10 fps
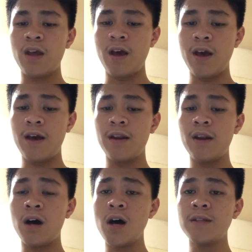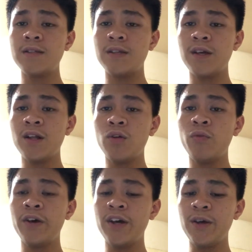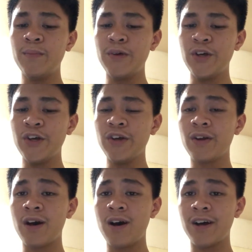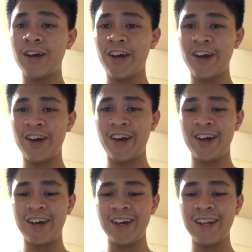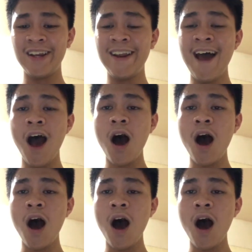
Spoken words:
And until we meet again,